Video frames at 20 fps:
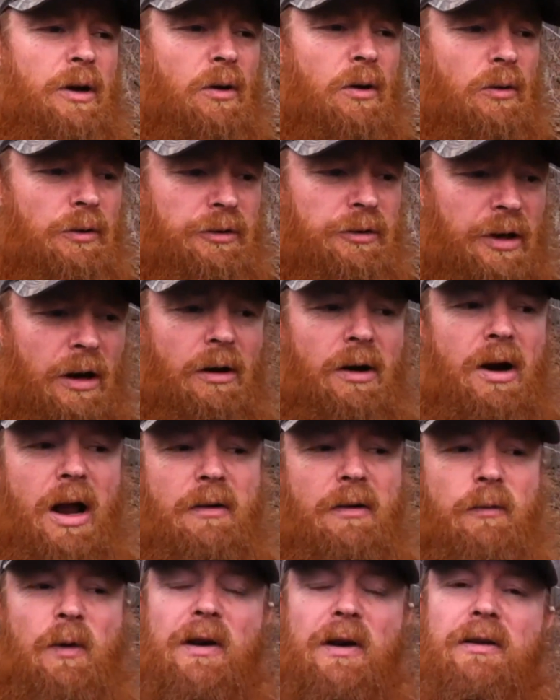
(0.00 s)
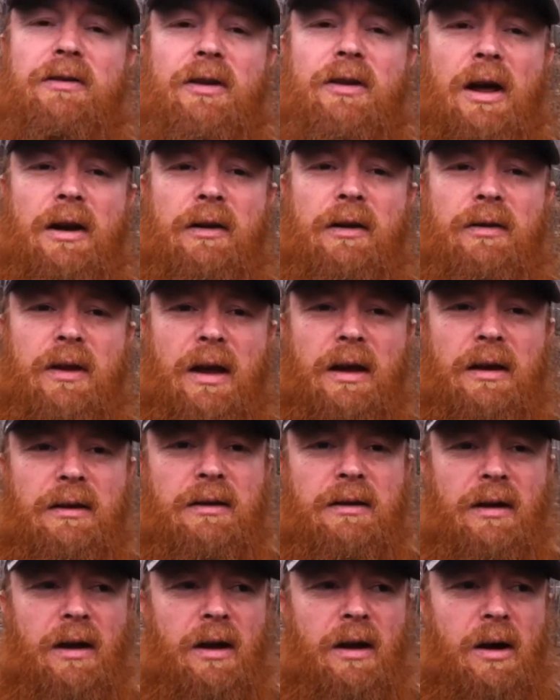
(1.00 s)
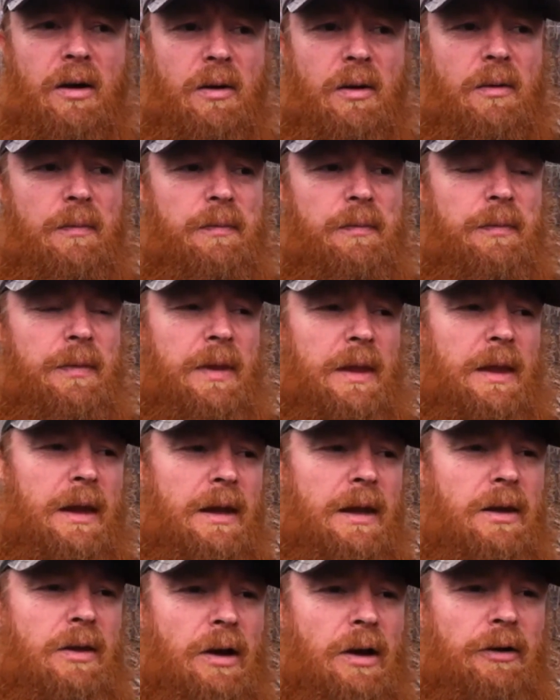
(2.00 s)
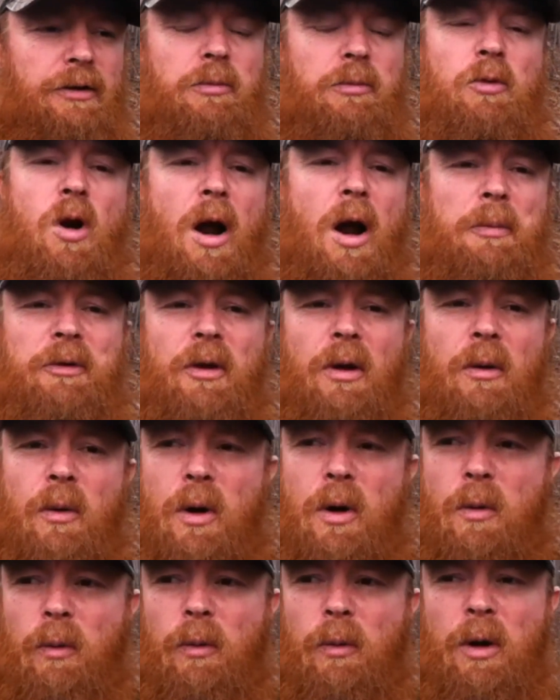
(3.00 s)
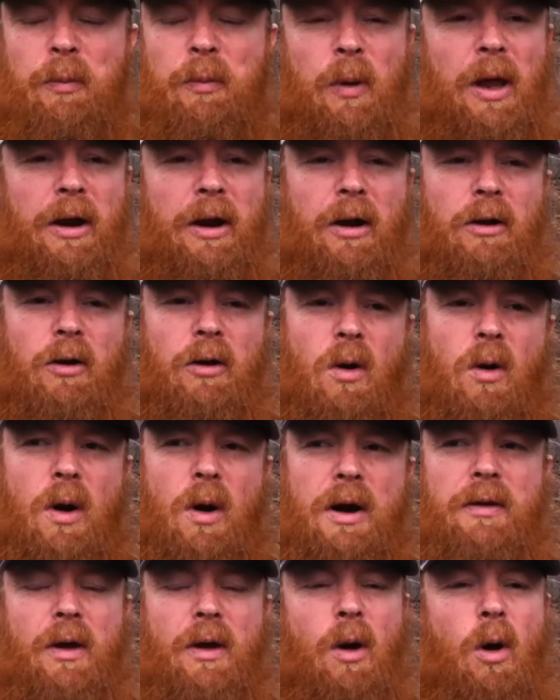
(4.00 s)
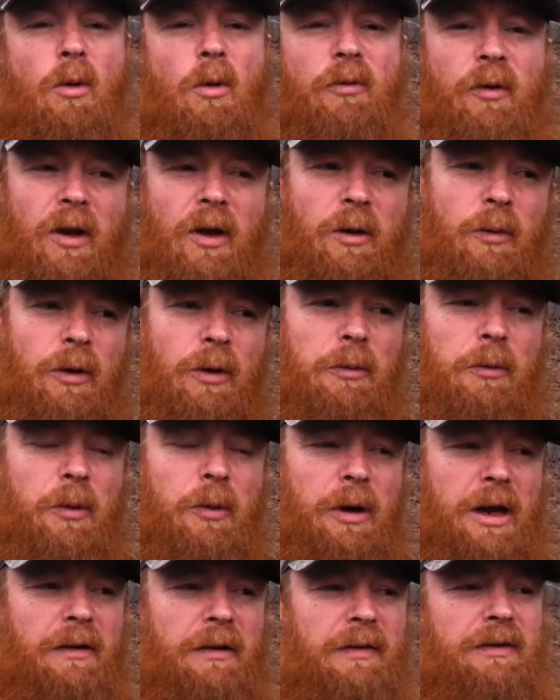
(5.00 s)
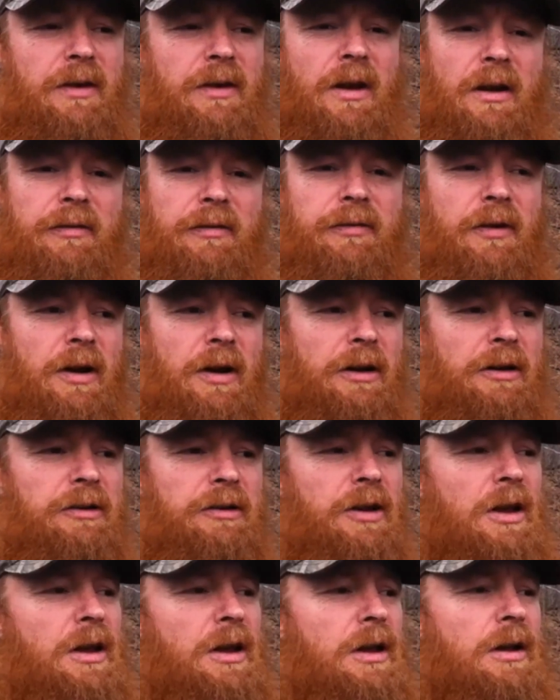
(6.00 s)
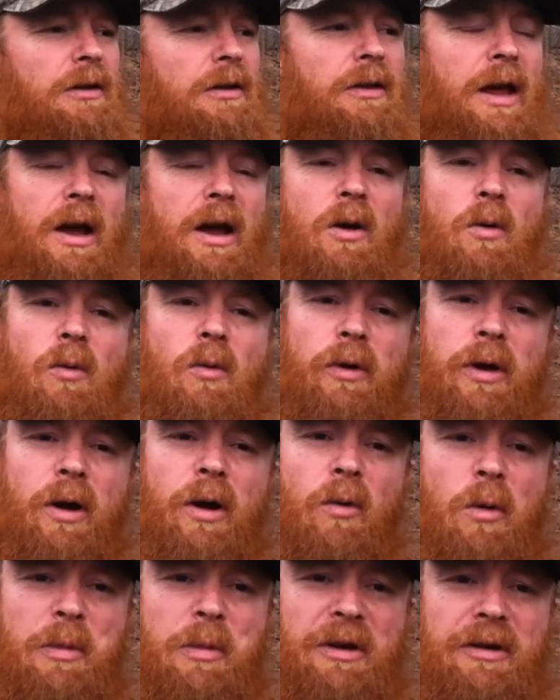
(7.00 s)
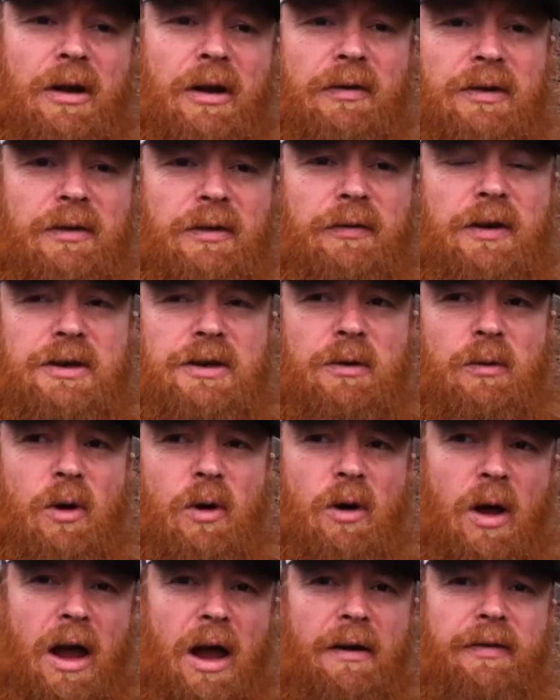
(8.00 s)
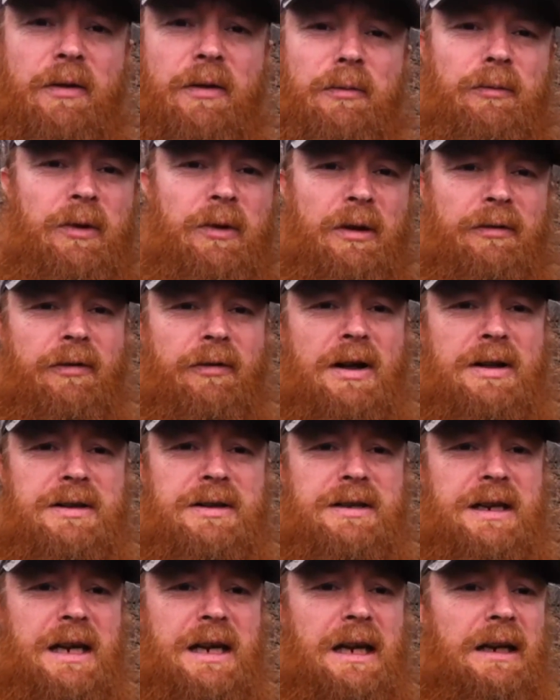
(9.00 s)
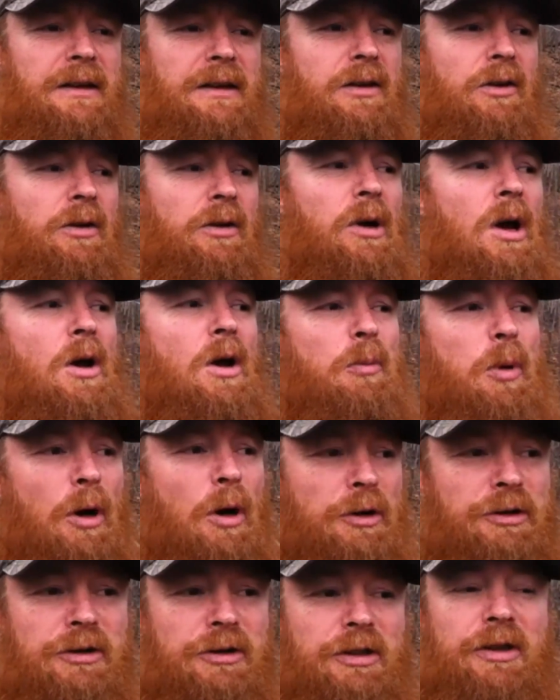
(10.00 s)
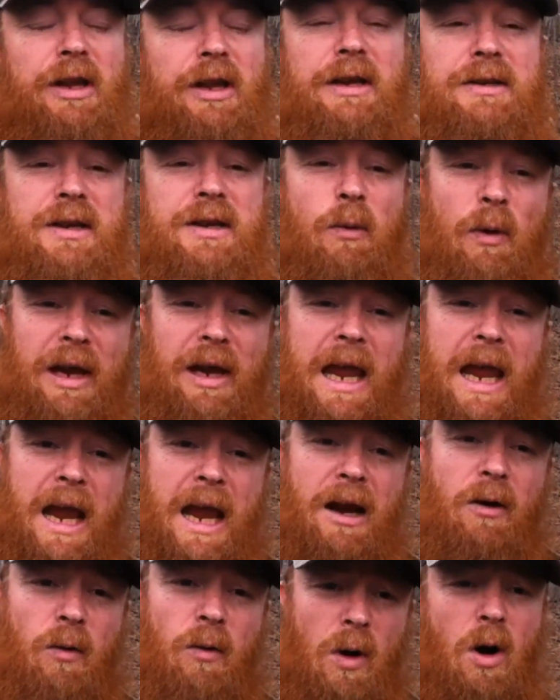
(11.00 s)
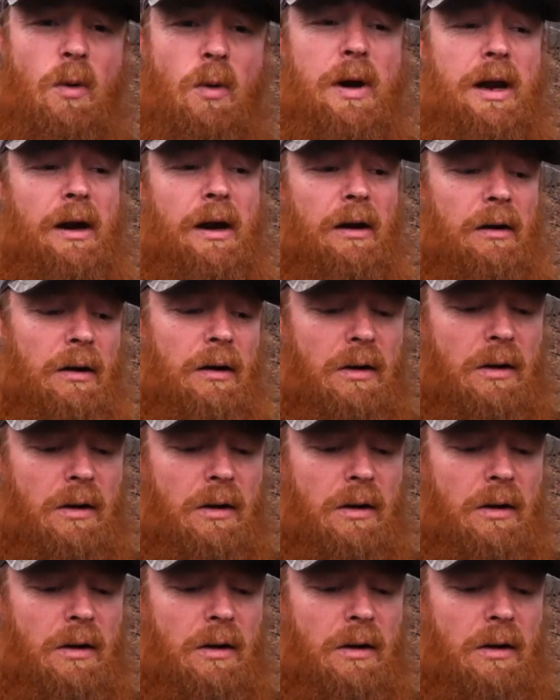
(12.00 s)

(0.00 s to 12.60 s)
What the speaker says: Sarah and I, we decided that there are some crops that we plan on growing that hopefully will give us enough funds that we'll be self-sufficient. We'll have the funds needed to purchase the things that we can't grow here,